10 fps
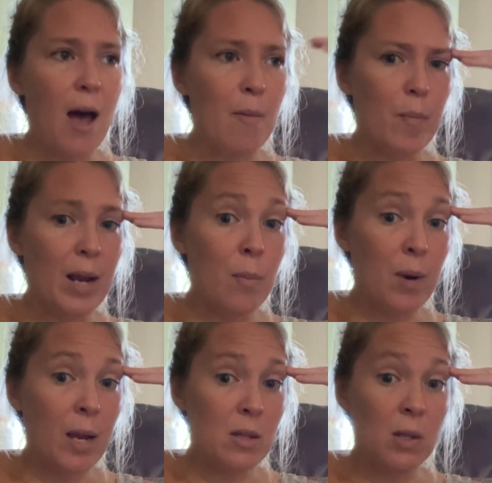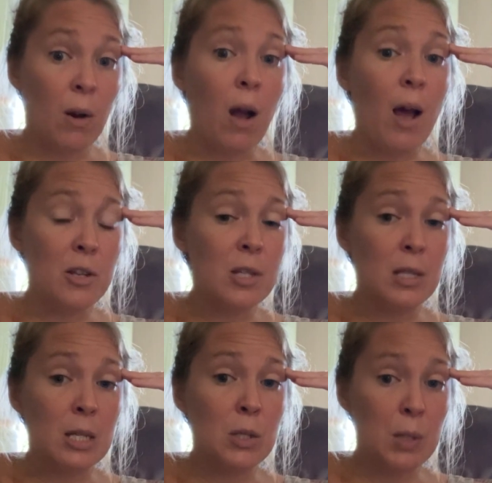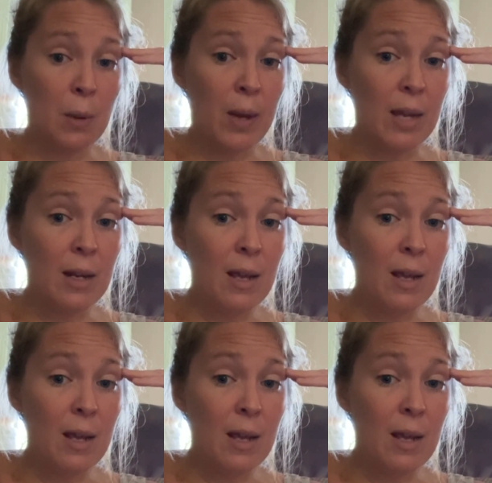but I bring a certain consciousness to it